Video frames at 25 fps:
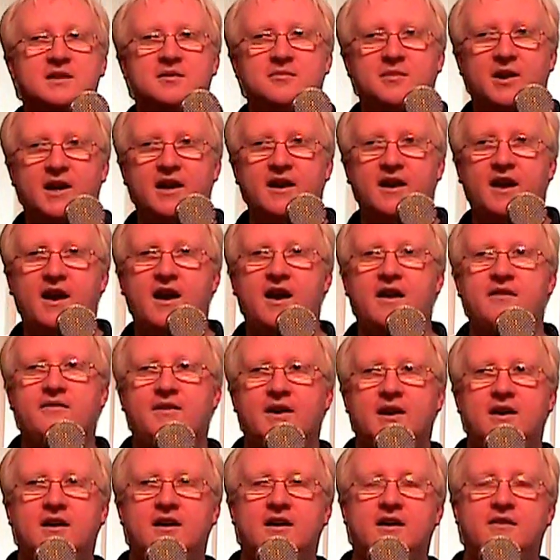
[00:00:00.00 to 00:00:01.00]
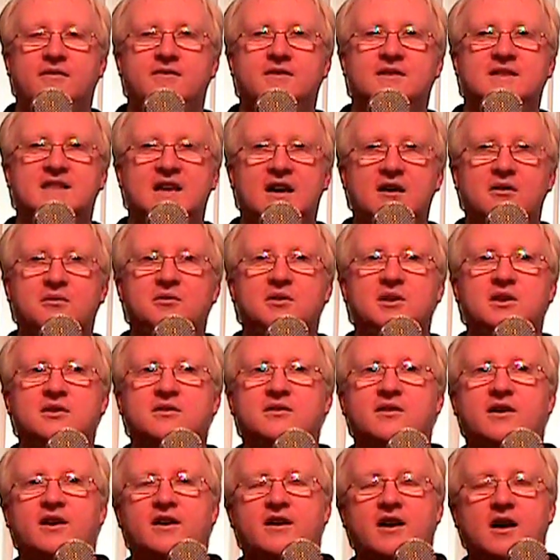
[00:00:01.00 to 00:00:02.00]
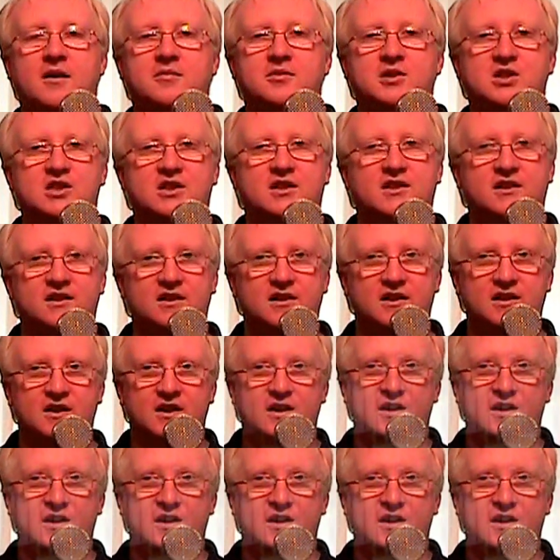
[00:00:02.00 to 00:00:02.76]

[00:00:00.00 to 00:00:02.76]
in my life I have sound interruption